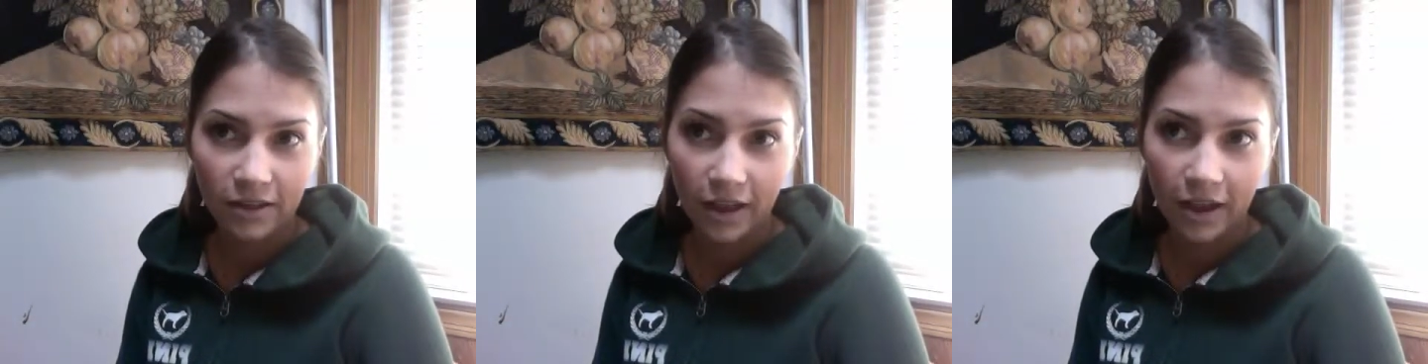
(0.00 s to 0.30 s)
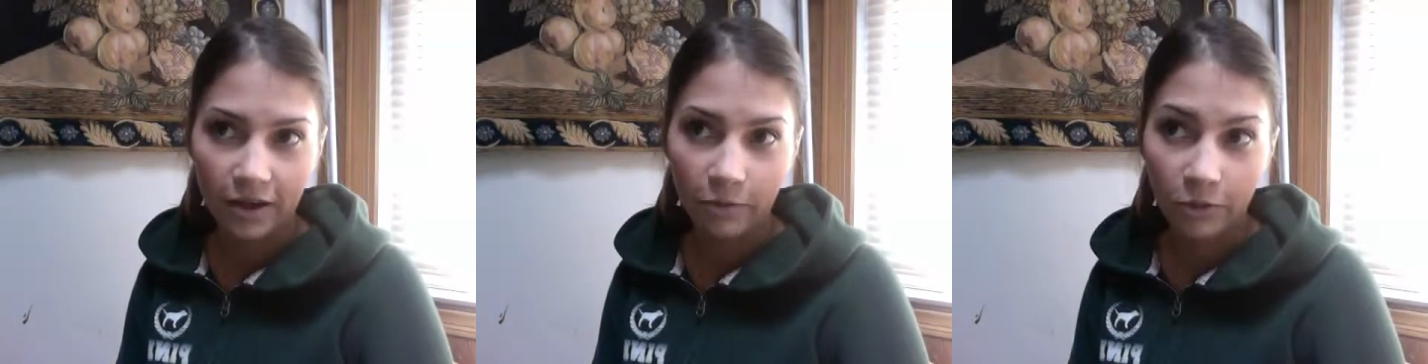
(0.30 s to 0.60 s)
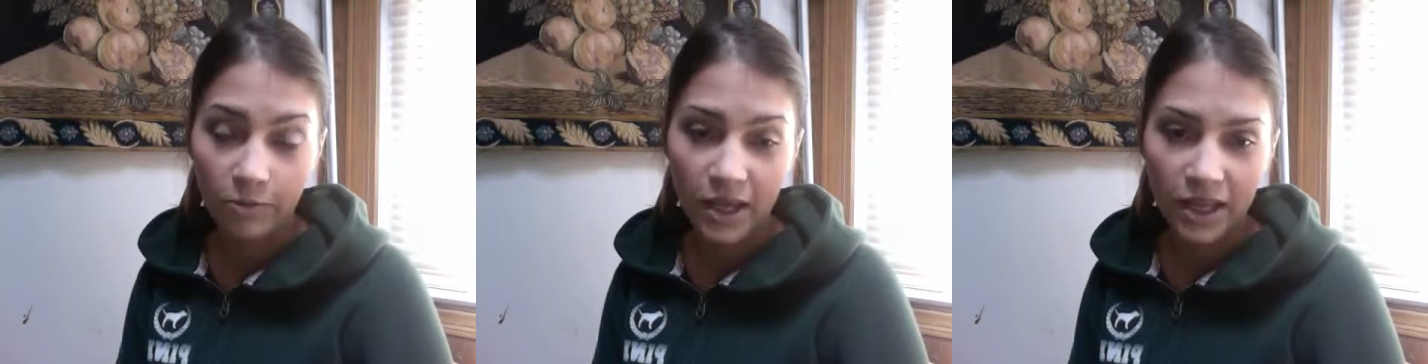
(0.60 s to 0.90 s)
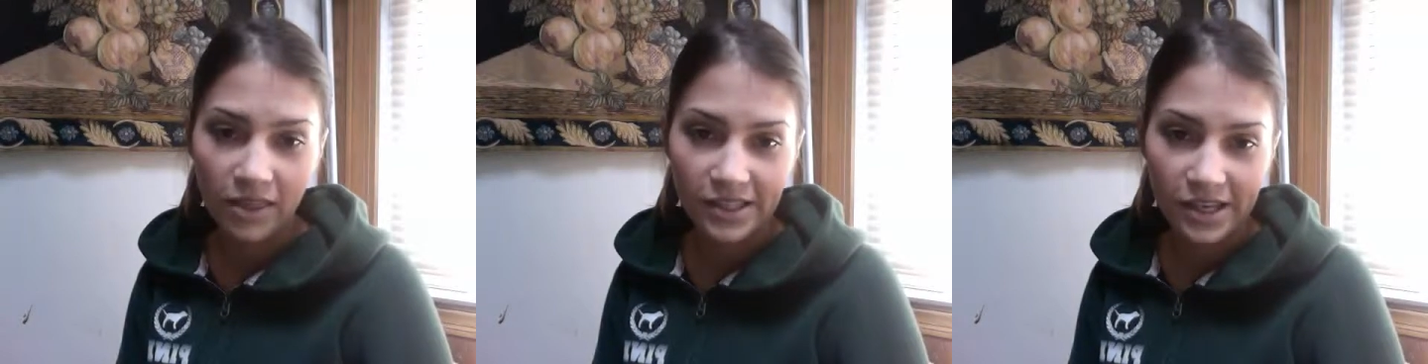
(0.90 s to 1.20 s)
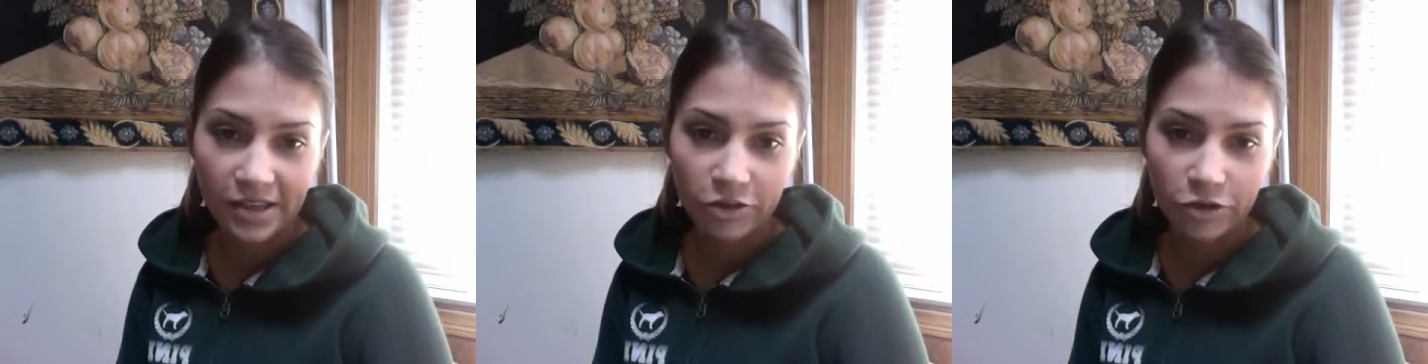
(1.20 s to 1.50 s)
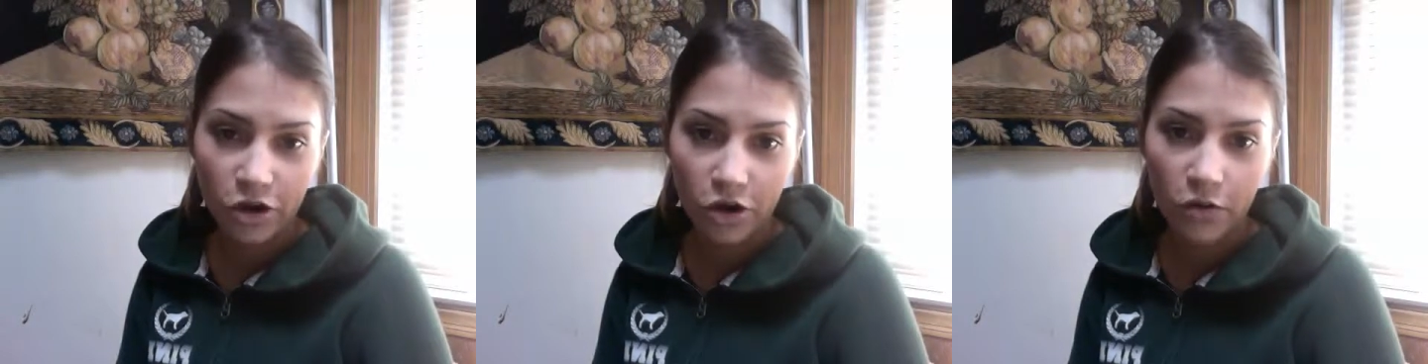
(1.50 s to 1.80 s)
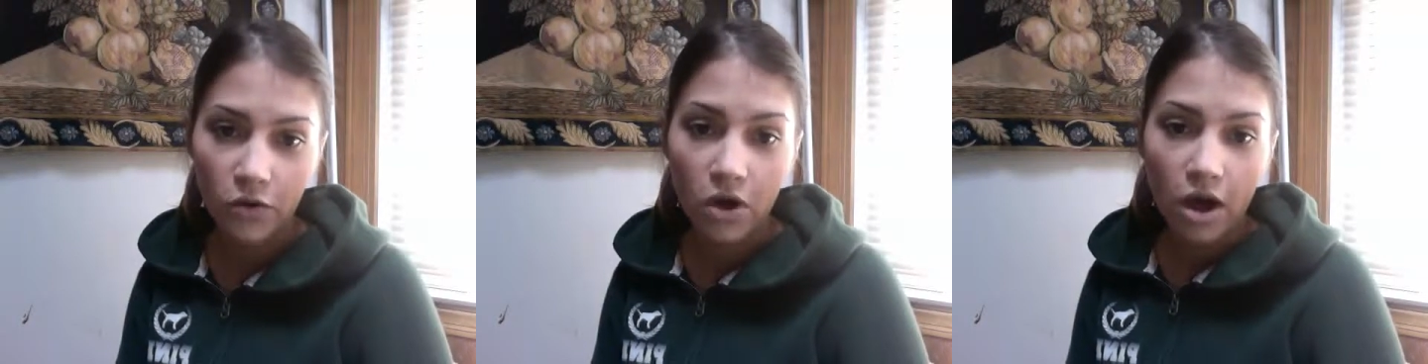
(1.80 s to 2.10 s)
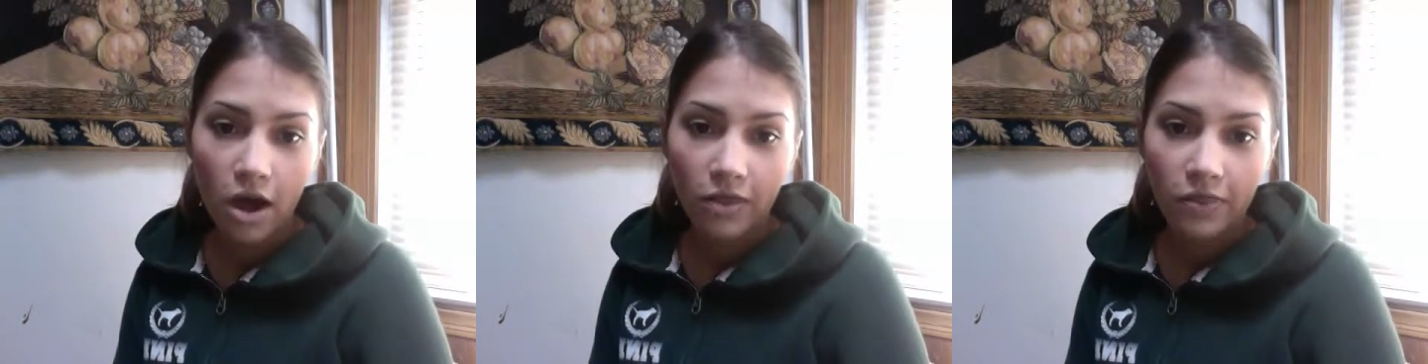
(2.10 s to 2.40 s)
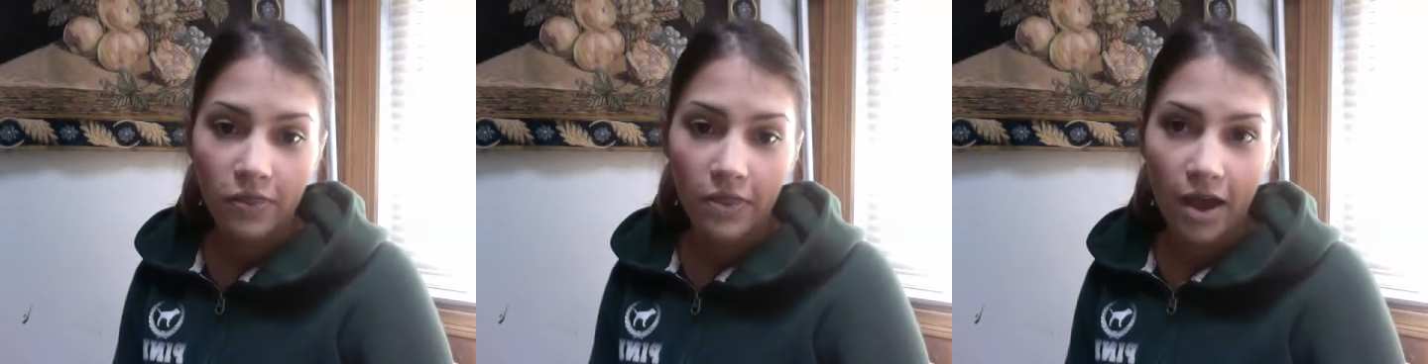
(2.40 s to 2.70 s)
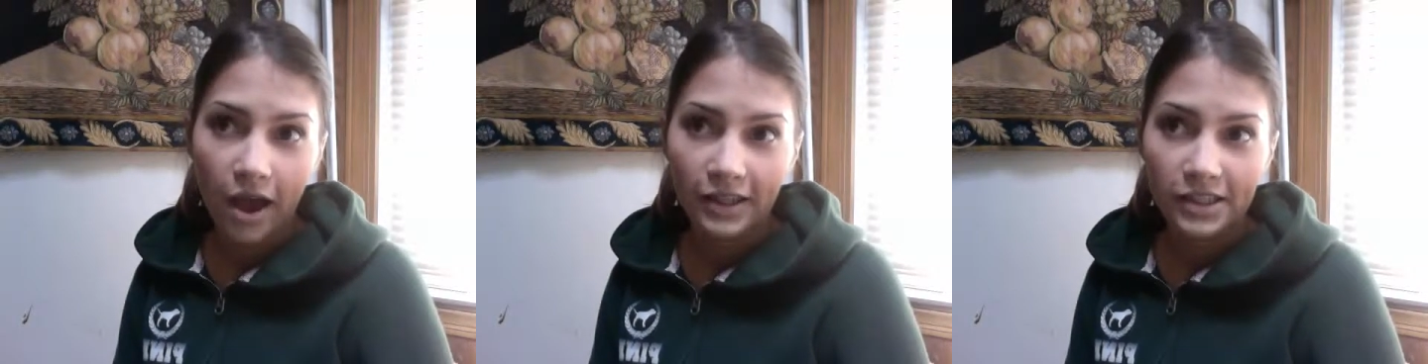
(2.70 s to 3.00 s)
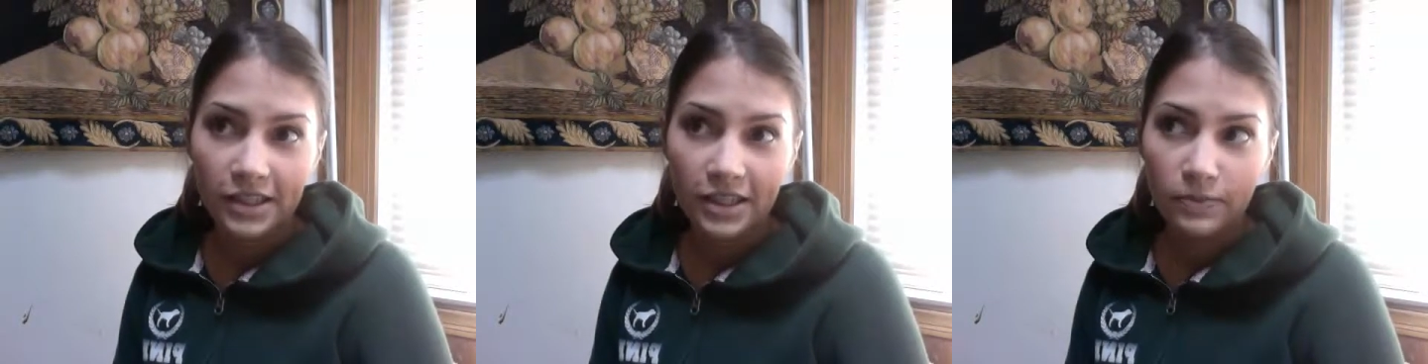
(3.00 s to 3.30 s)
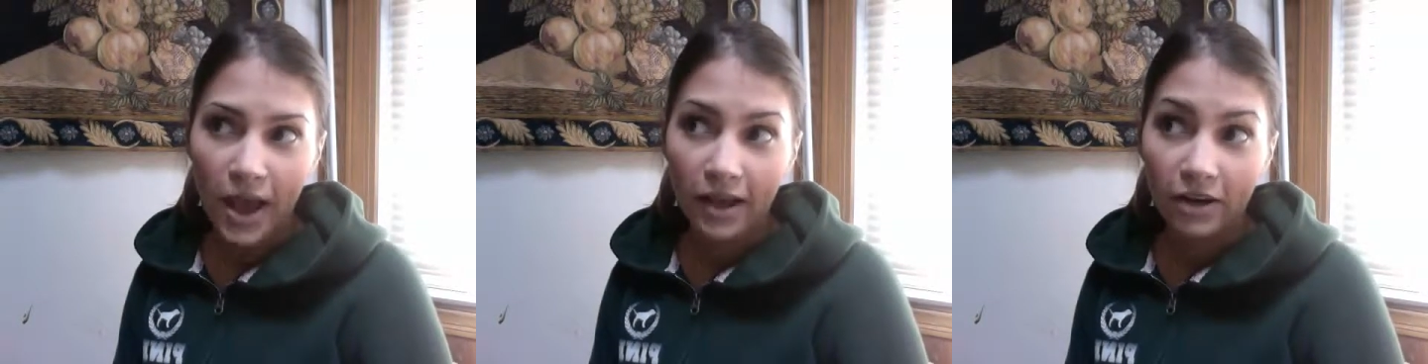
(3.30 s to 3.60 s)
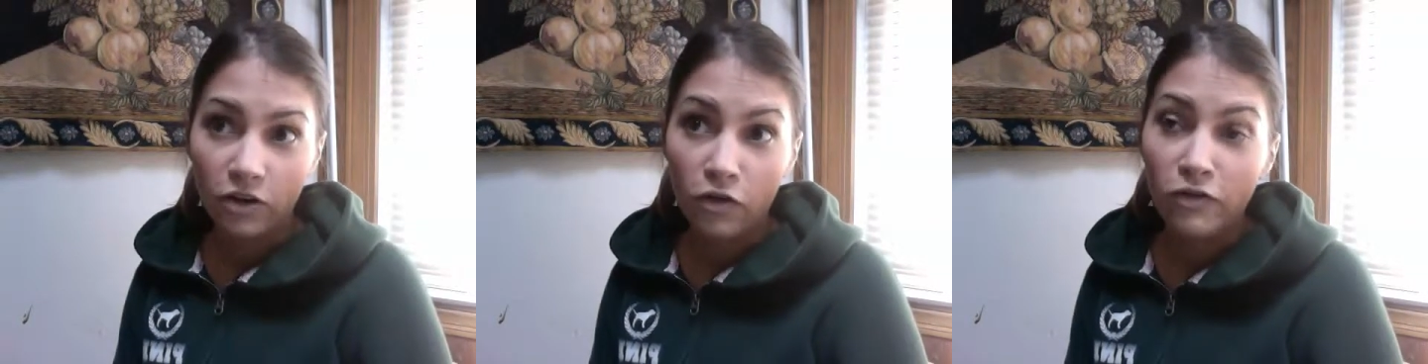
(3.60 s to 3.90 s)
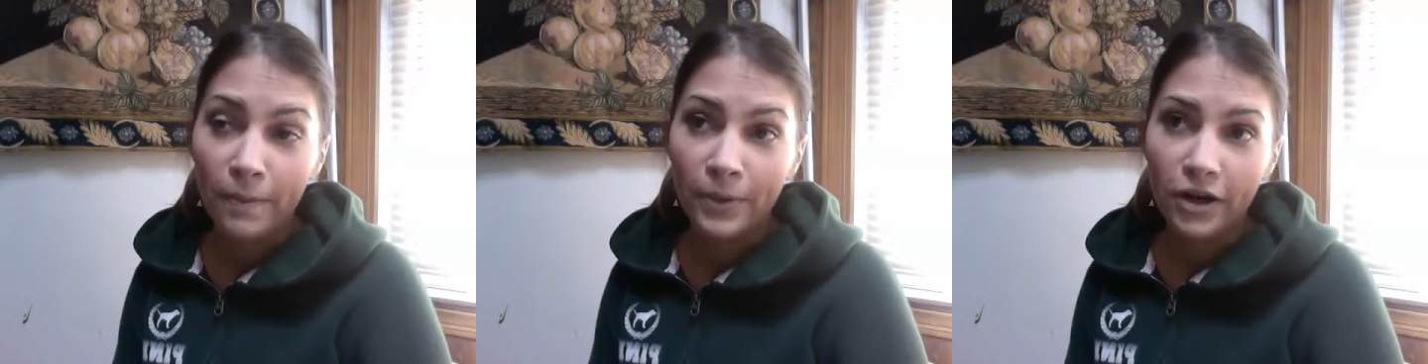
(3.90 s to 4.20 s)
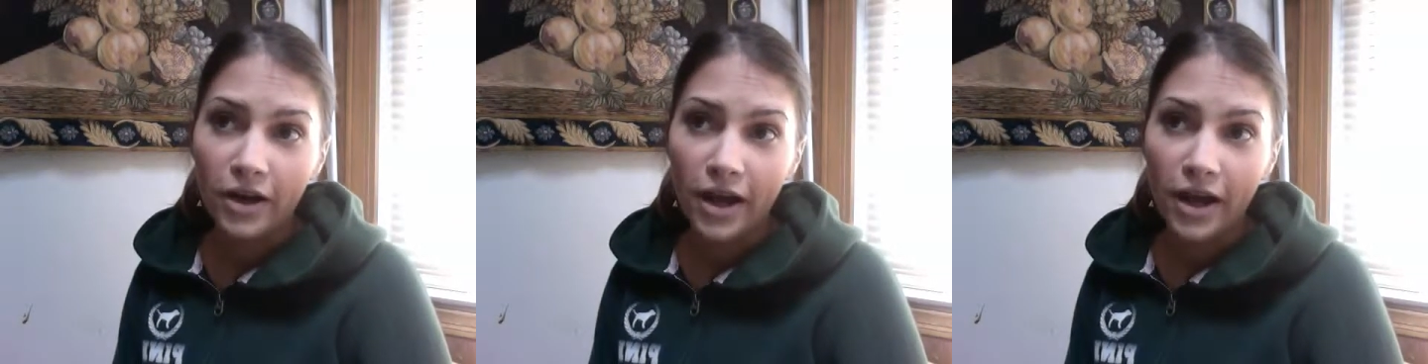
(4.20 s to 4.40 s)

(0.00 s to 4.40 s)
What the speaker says: Like with me, they didn't, so I did this back in November.